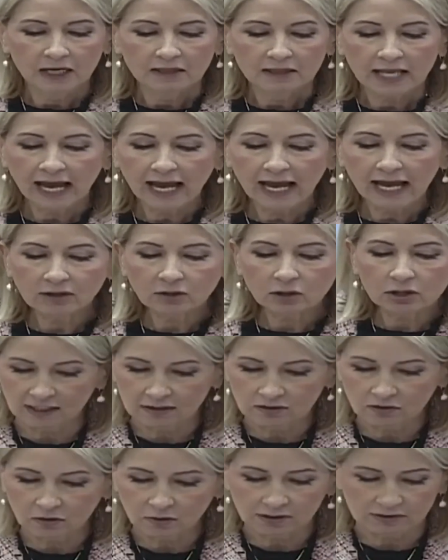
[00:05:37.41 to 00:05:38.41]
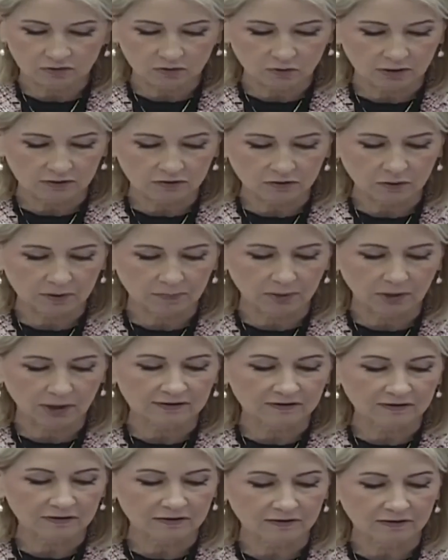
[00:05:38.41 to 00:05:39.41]
The ag increased grocery
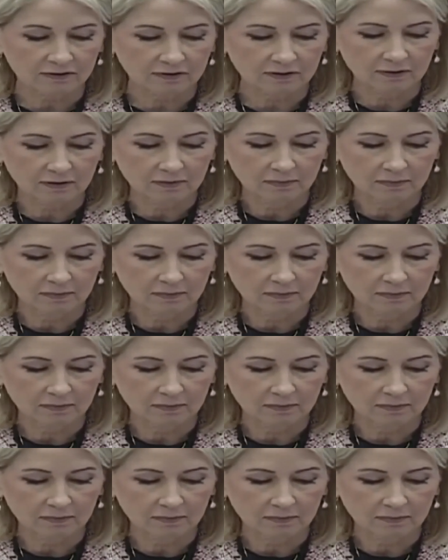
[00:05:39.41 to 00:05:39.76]
prices.